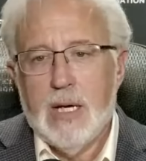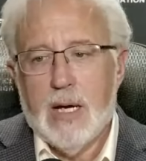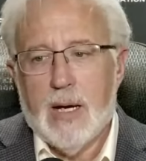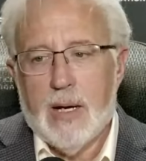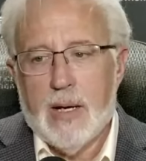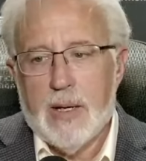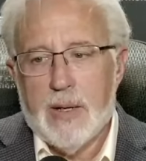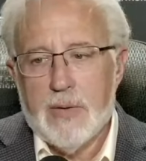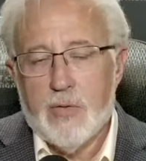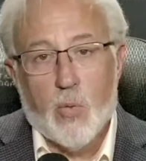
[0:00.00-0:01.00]

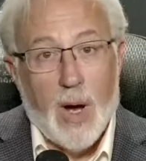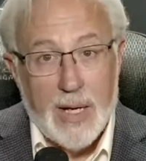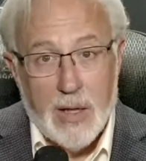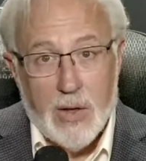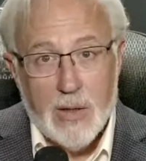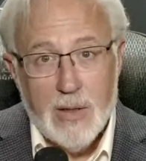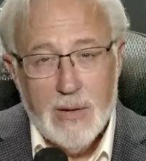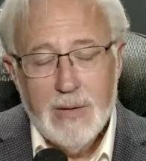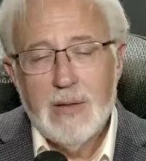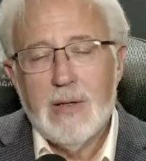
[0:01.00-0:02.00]
Uh the right lung
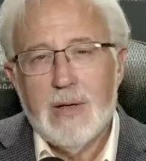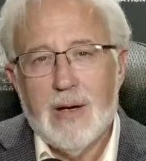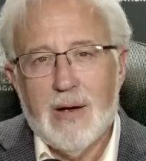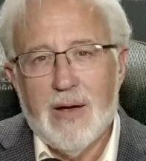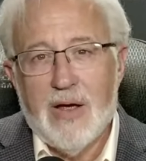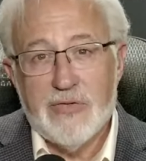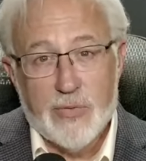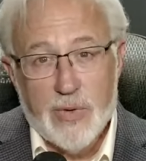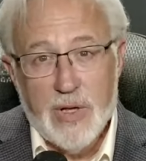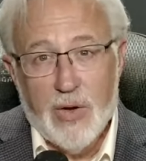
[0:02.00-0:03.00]
Uh, has
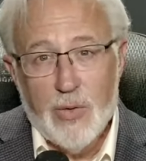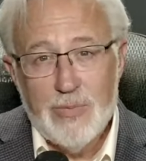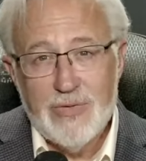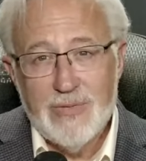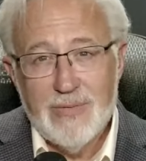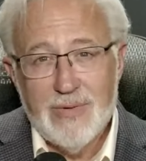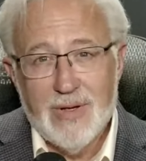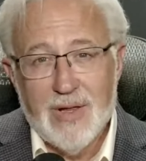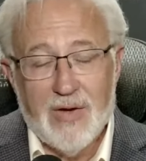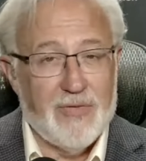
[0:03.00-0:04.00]
three lobes.
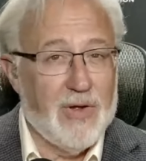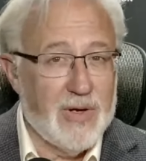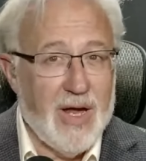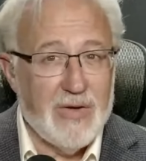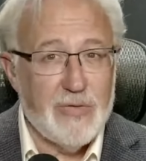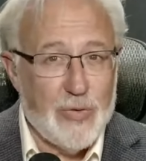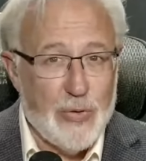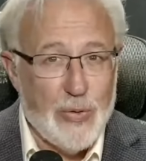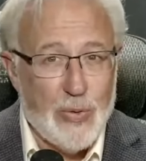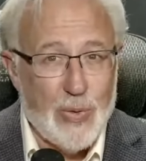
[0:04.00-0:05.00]
The left lung has
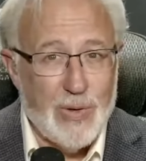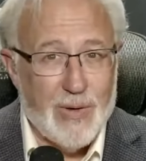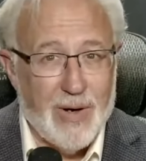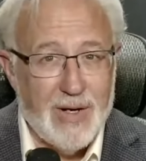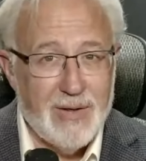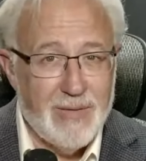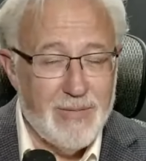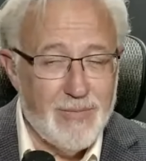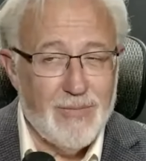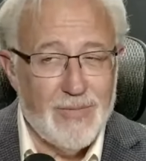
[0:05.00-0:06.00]
two. All right.
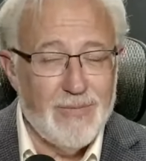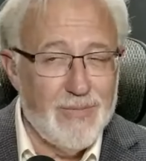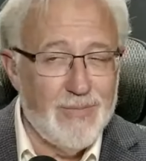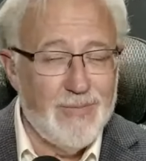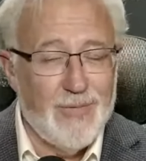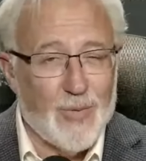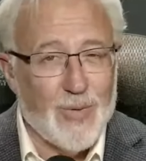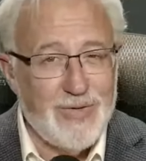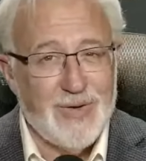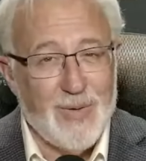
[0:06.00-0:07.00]
And the
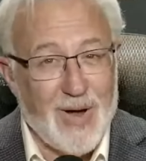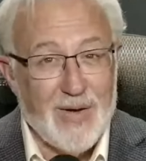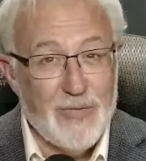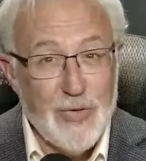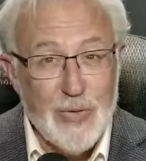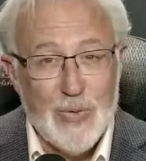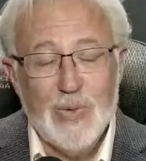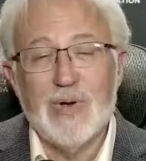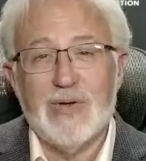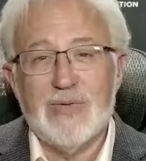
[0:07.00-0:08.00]
reason you have
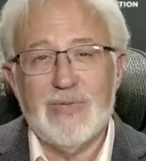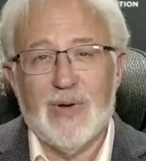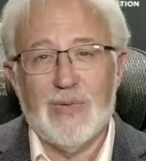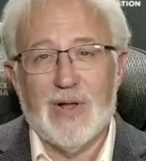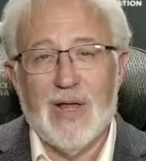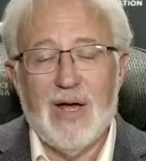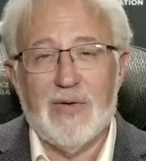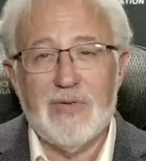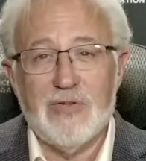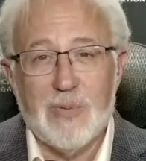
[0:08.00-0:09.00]
two is on the
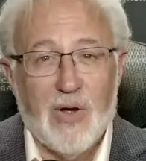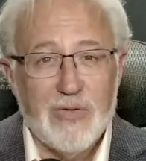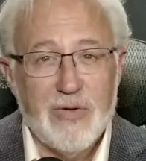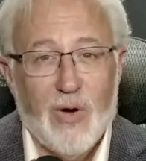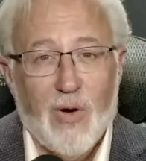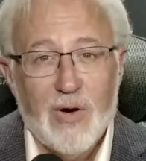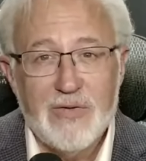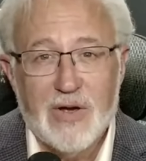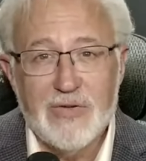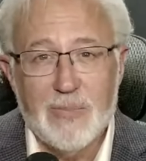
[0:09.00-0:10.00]
left is because the heart
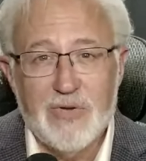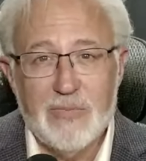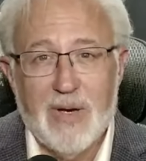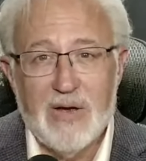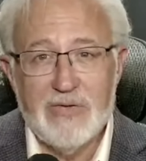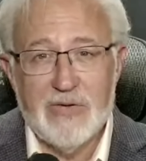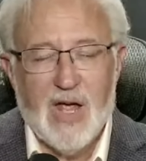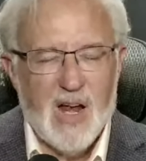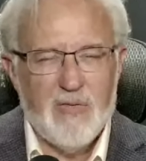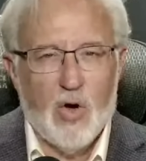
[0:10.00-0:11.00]
takes up the space. It
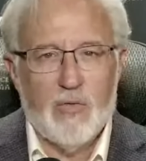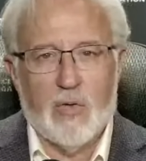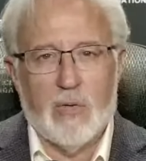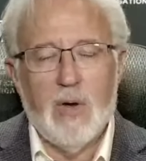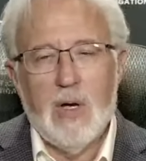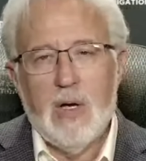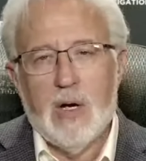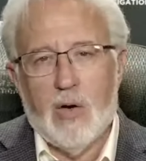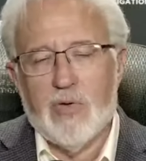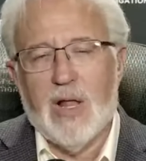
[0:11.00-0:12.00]
kind of over
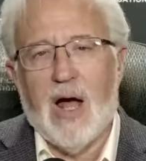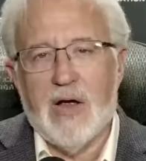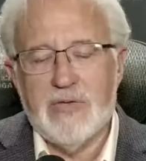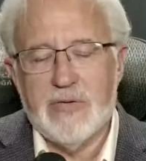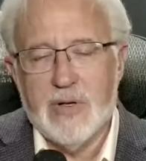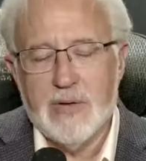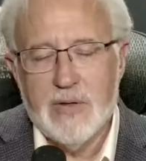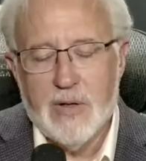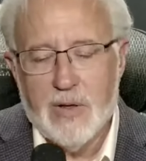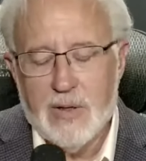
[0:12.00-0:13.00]
overlies the,
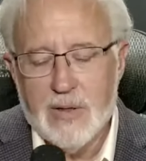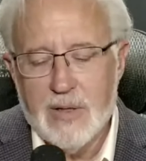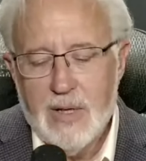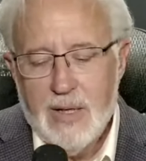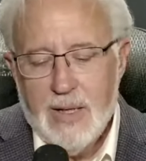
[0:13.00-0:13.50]
the lung